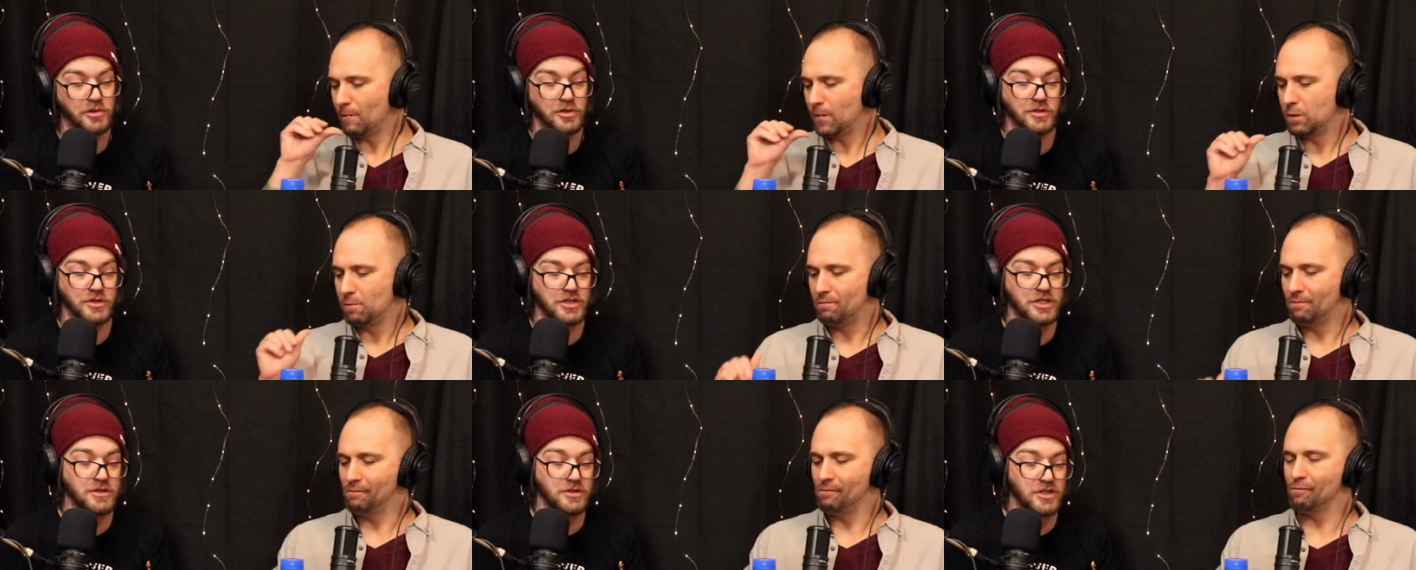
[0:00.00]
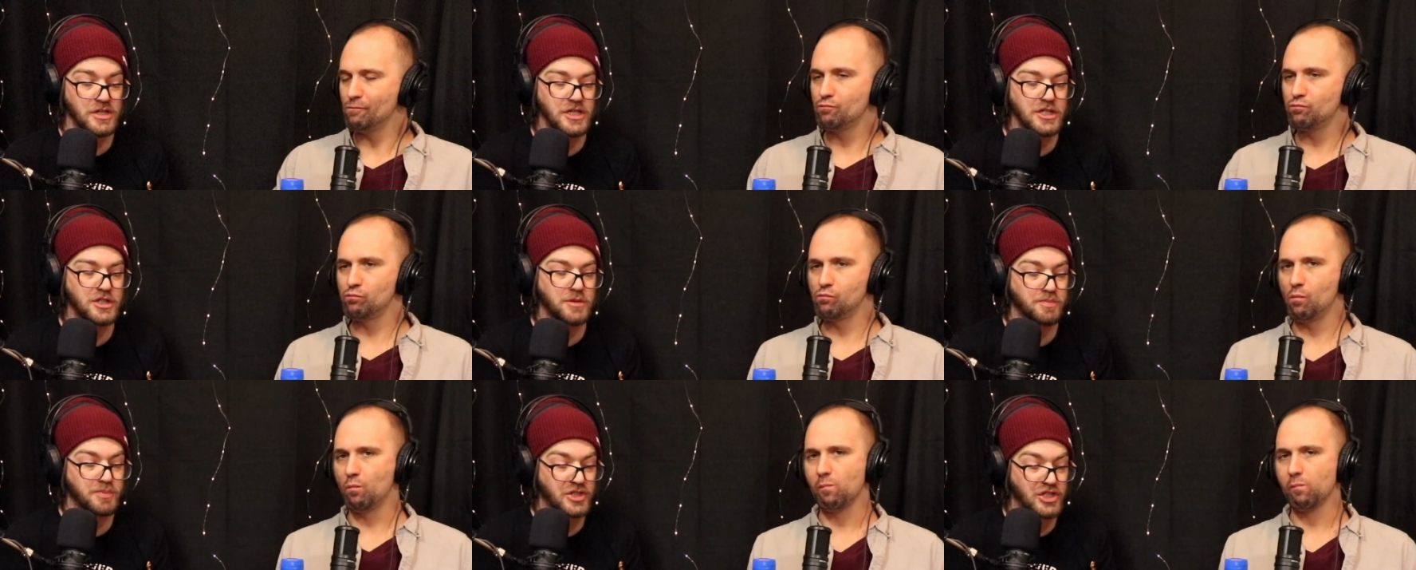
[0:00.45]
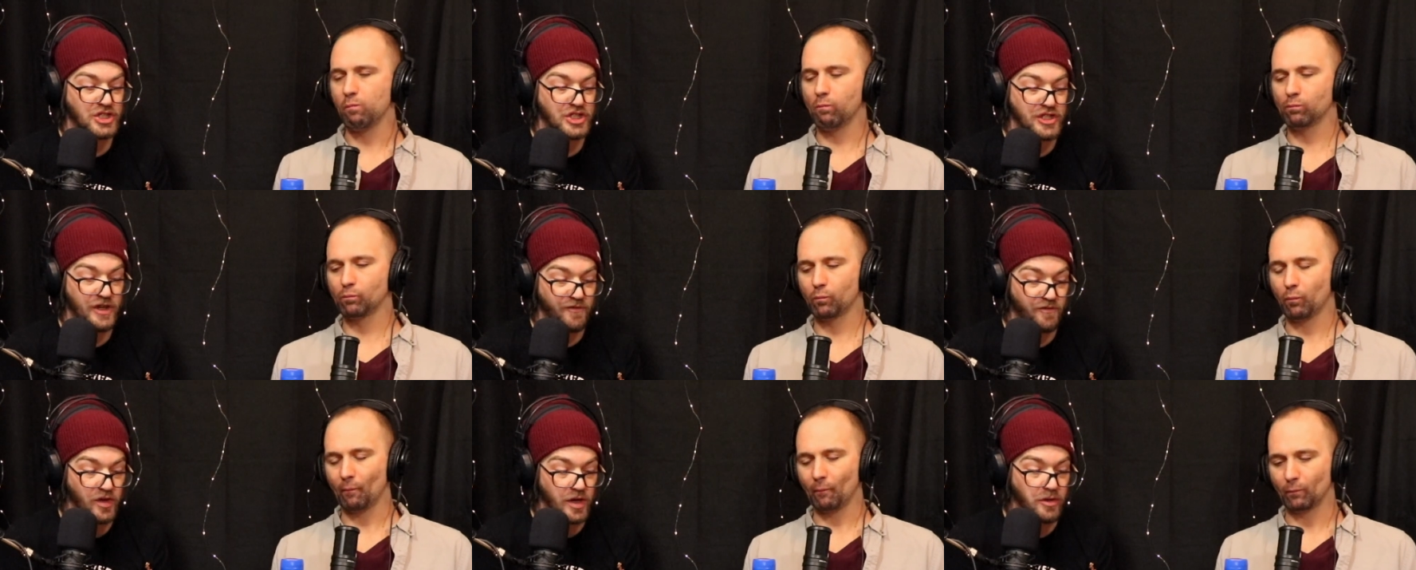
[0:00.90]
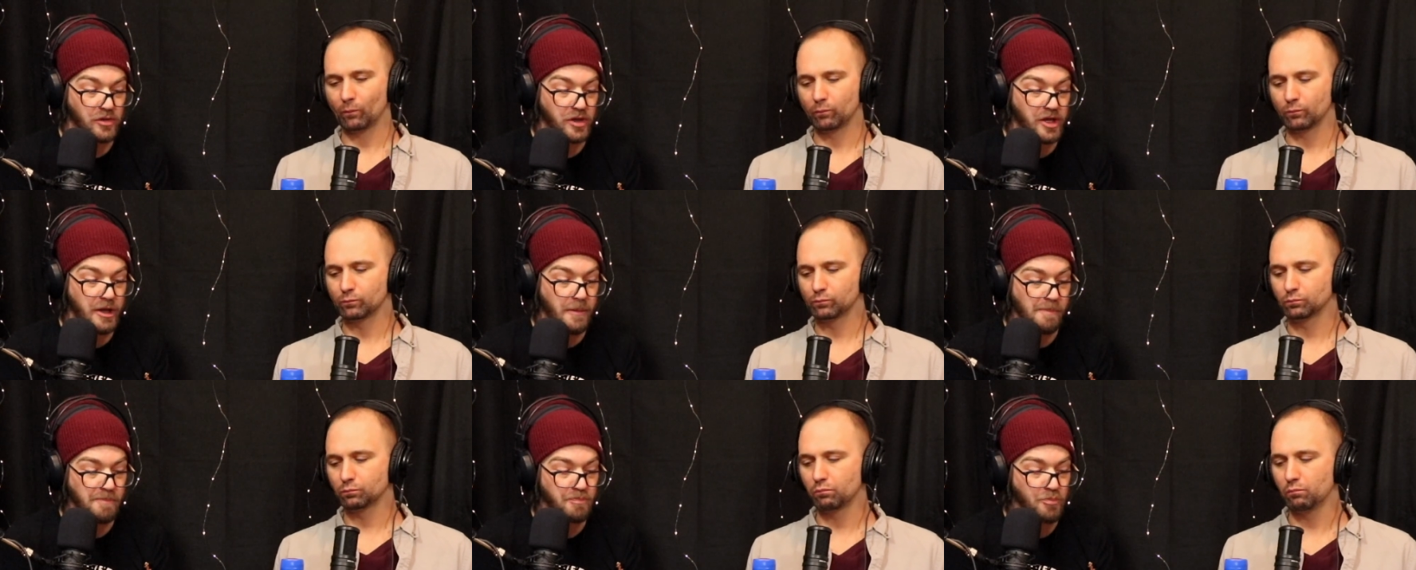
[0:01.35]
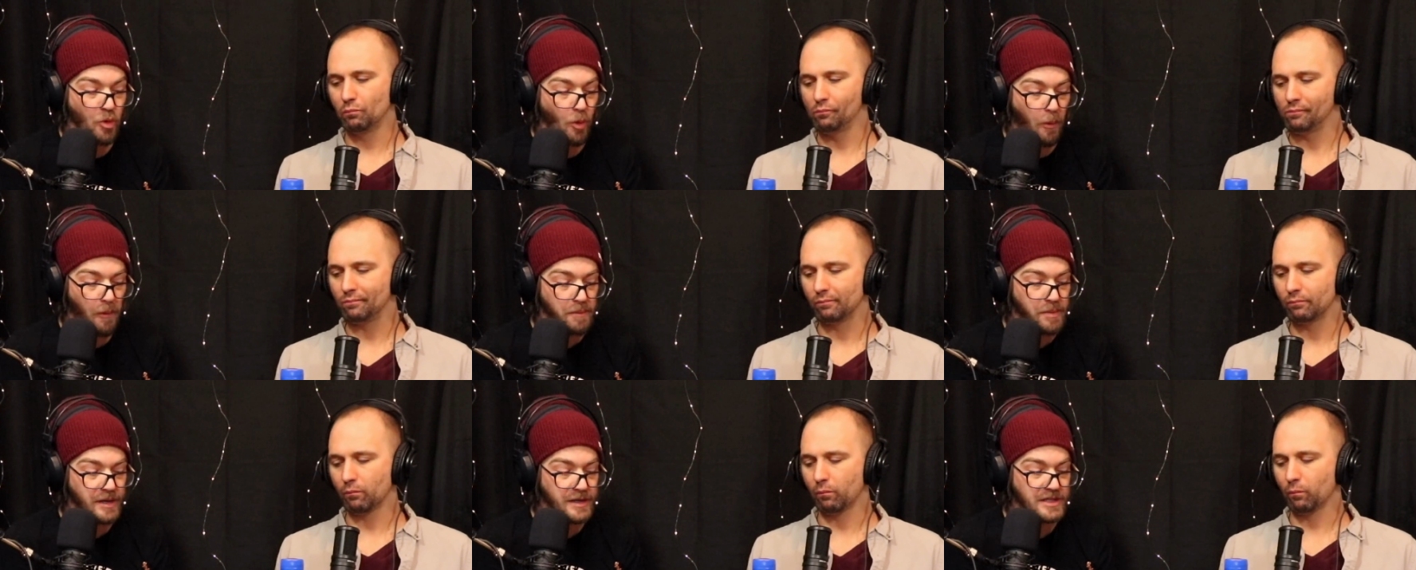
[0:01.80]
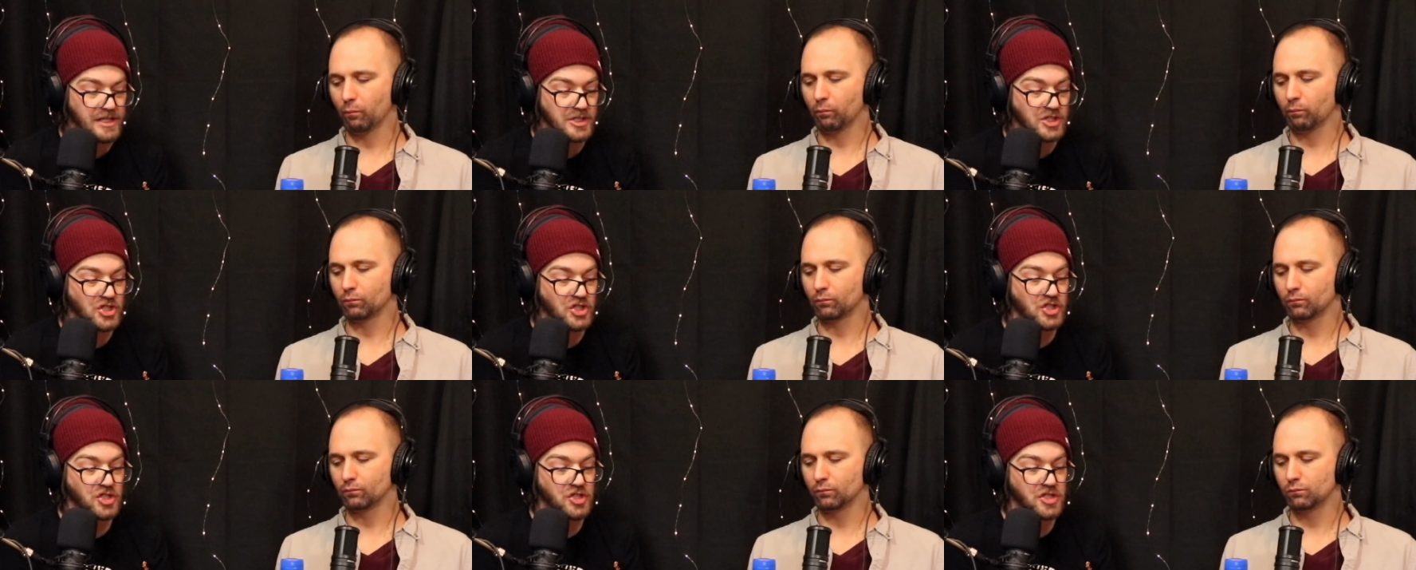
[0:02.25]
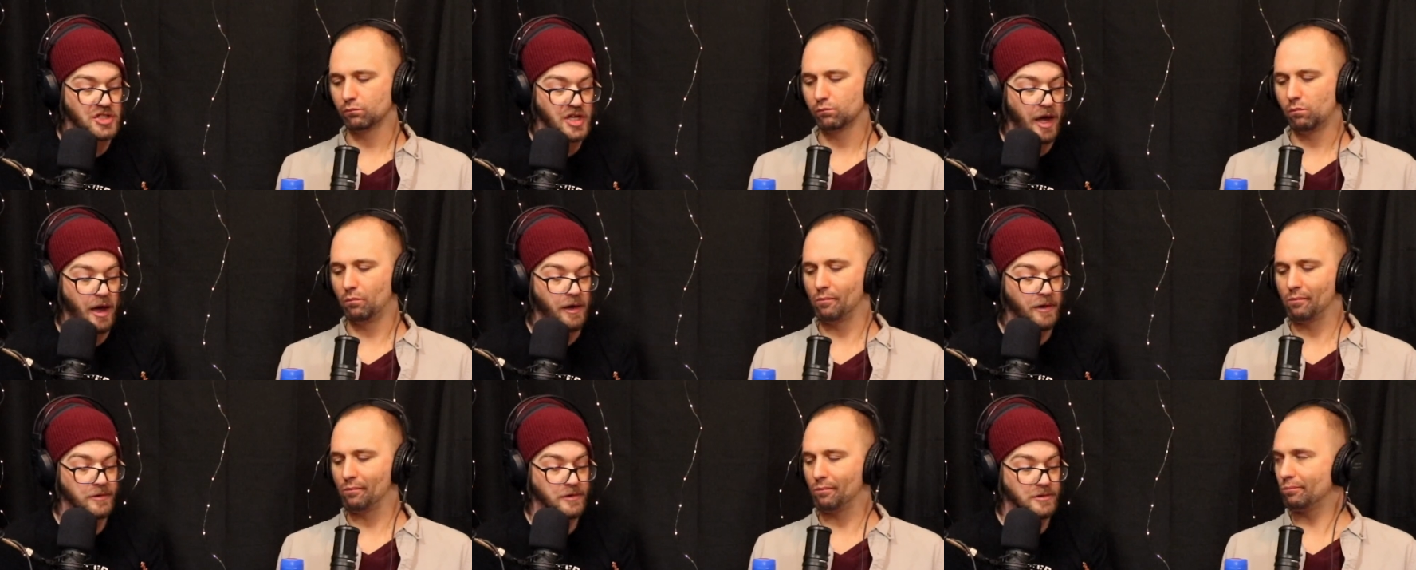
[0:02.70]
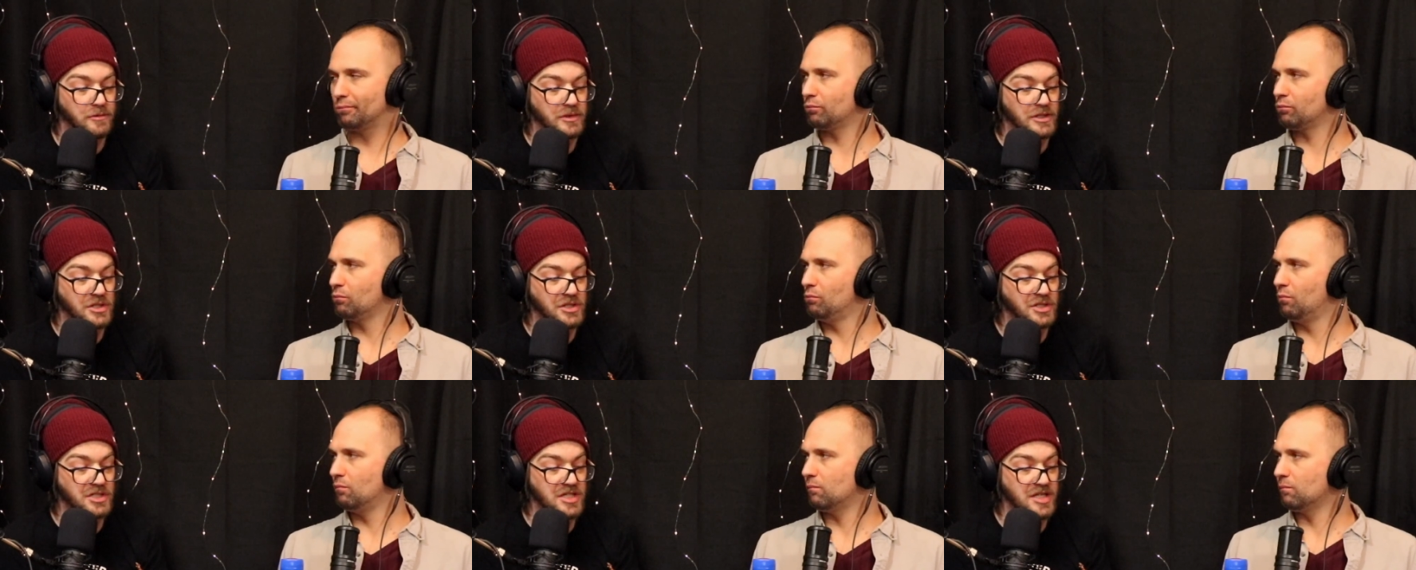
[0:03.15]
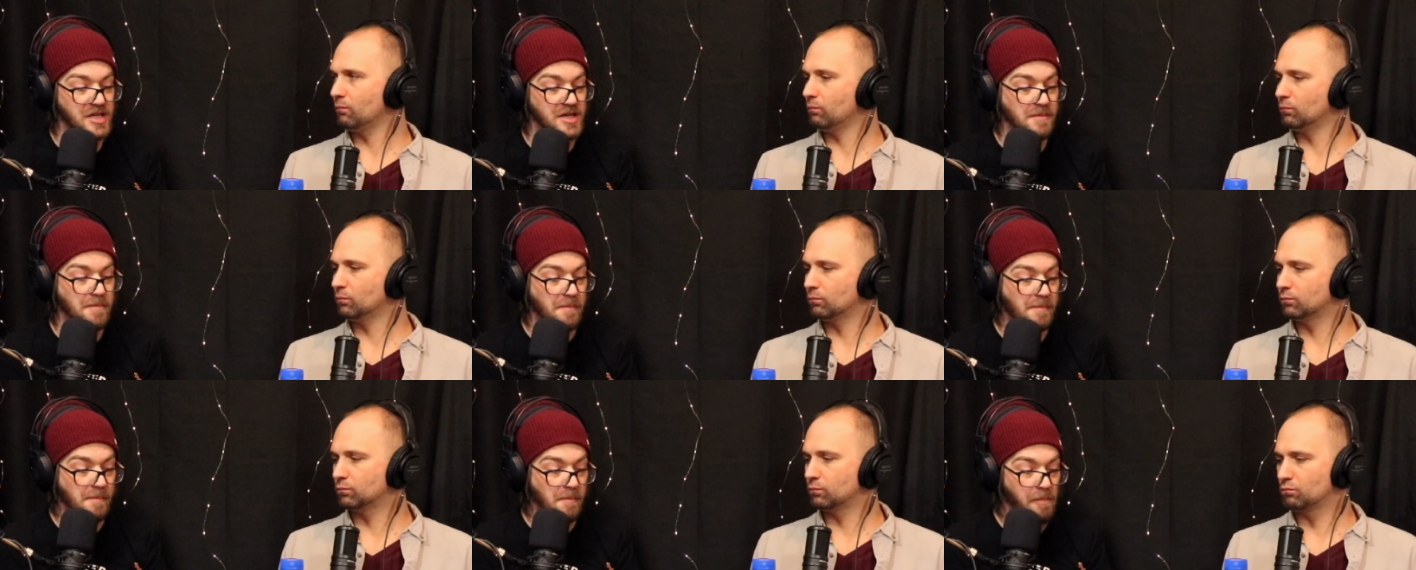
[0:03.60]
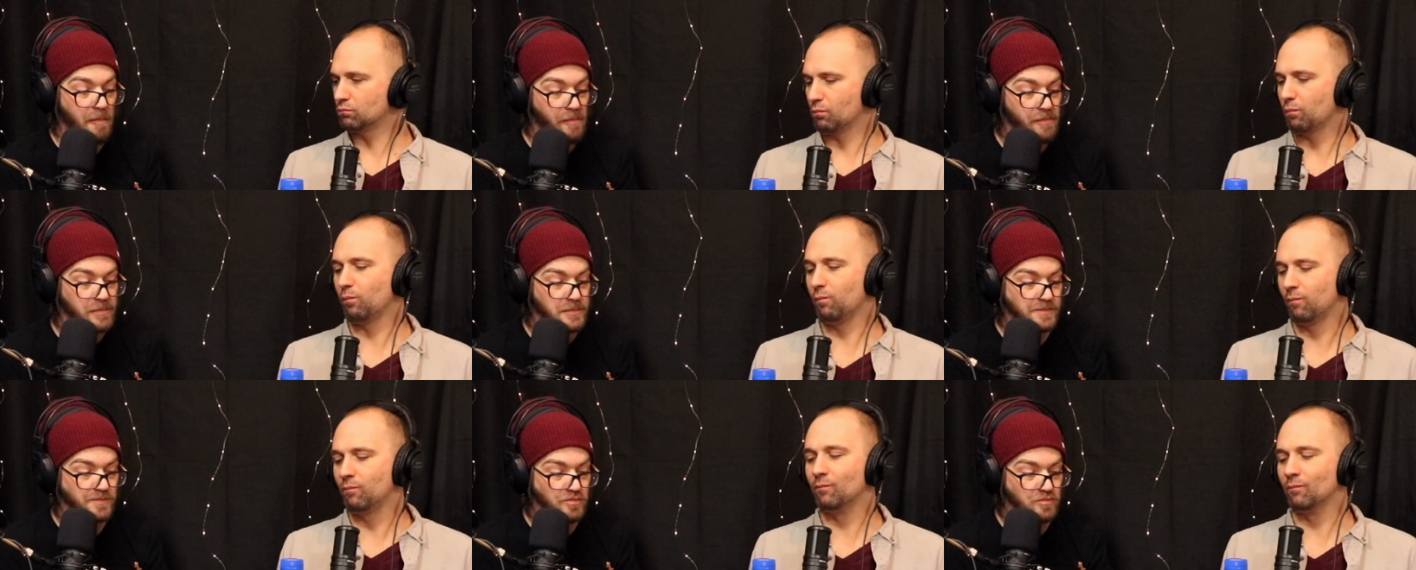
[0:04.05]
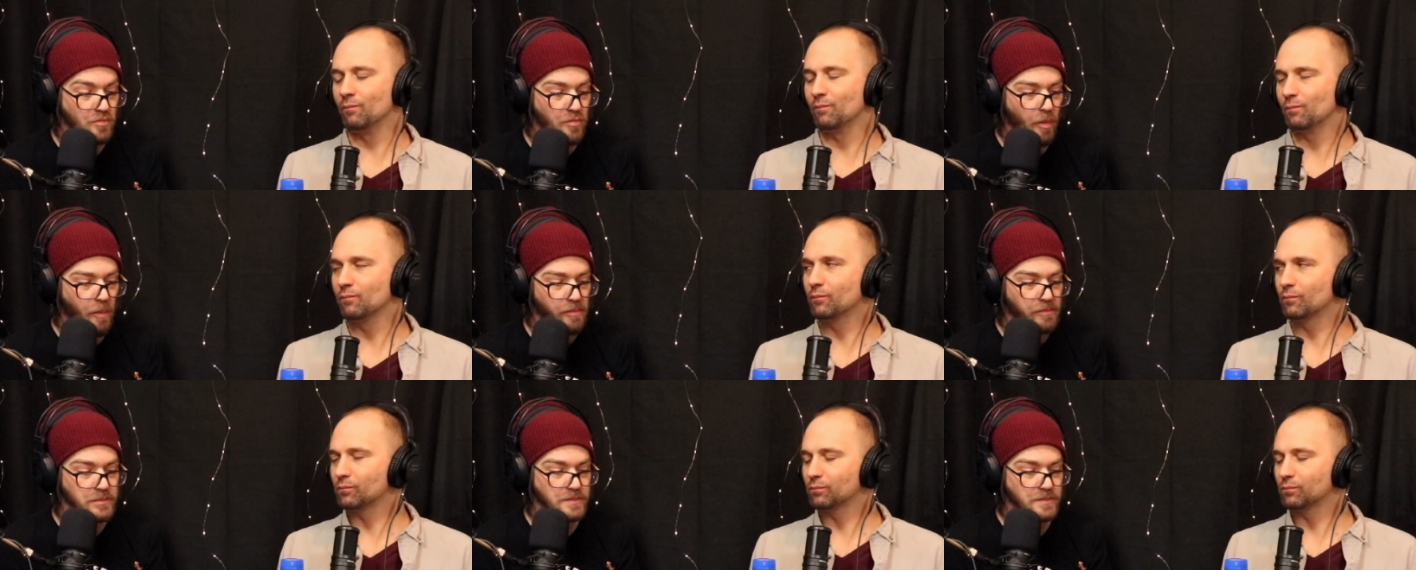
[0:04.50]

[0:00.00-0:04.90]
Speaker 1: Th these specifically would be stellar with tea. Mm -hmm.